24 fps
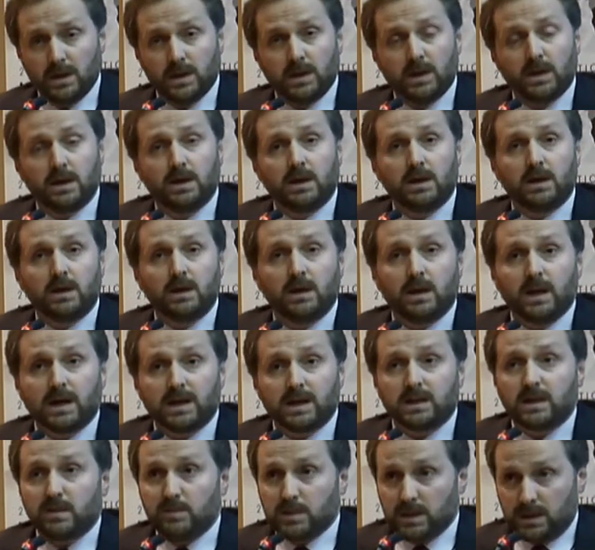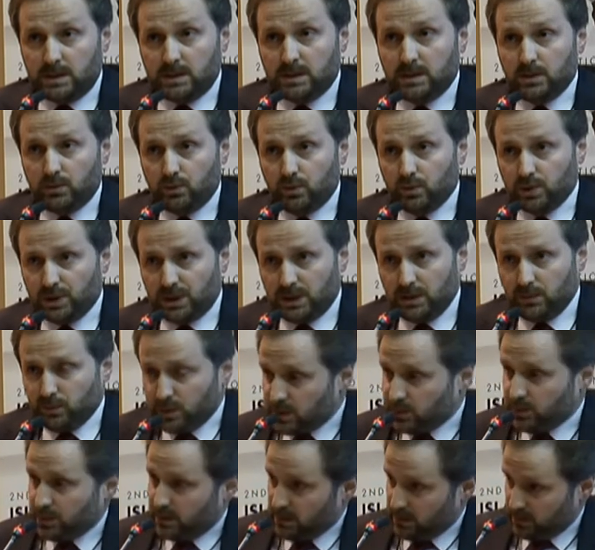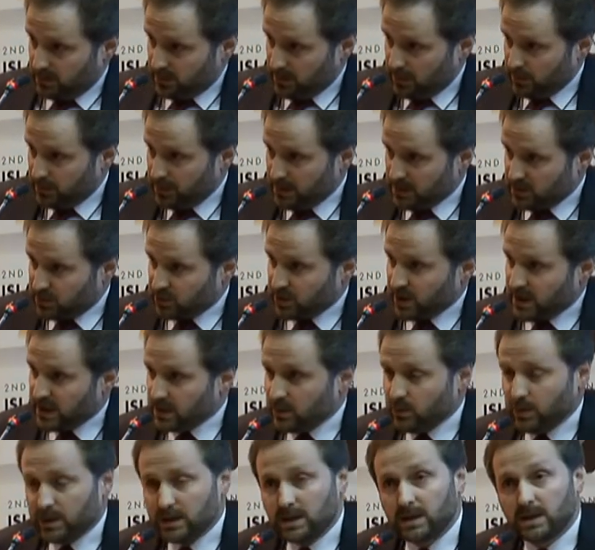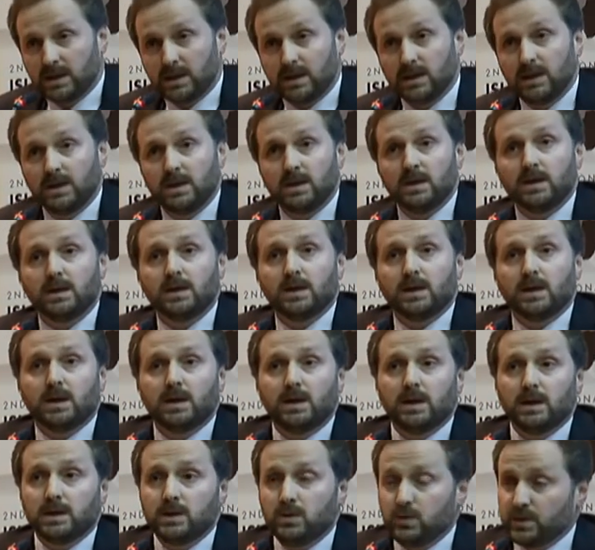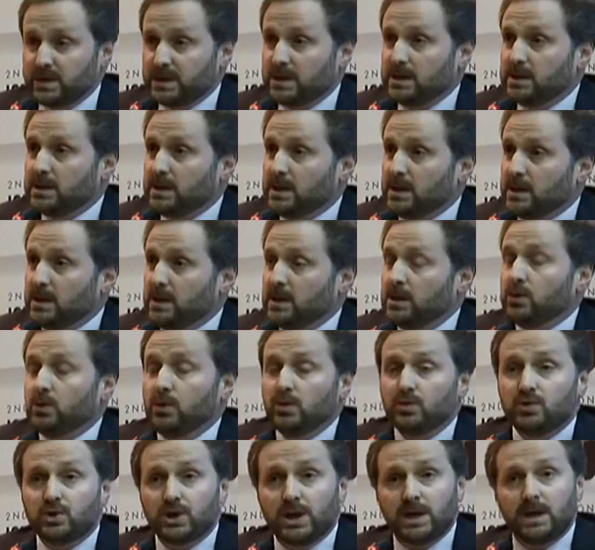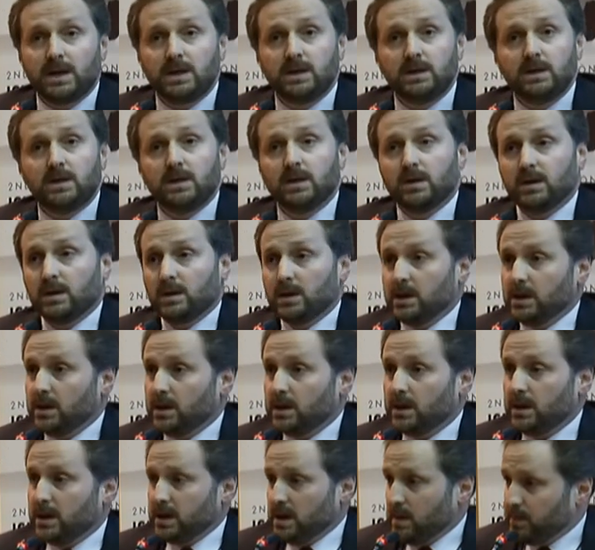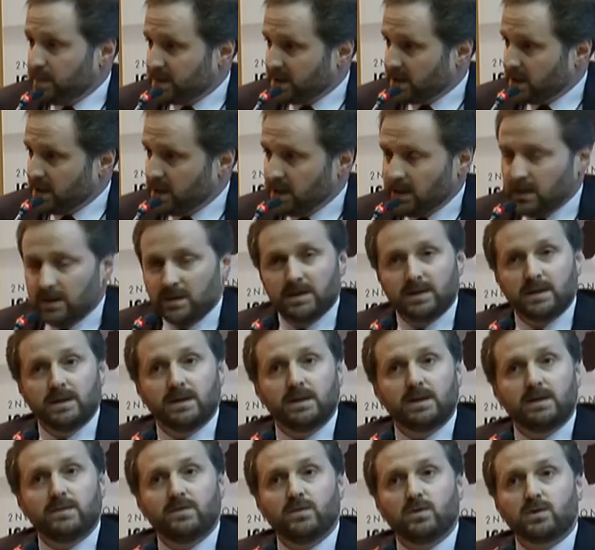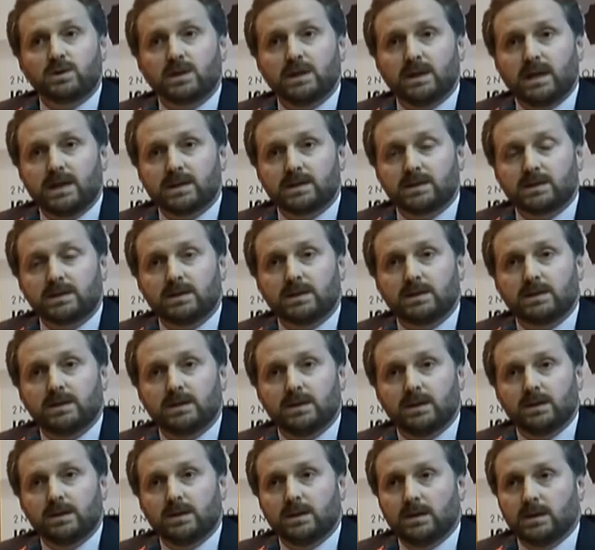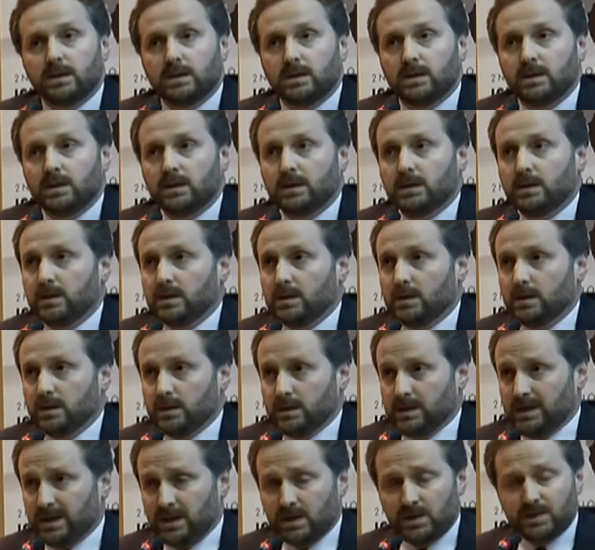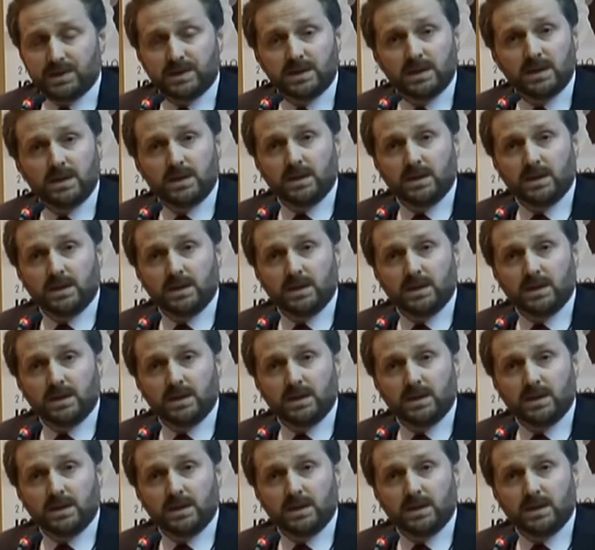academic institutions, which we have been trying with the UCT, UJ, IPSA for the last years.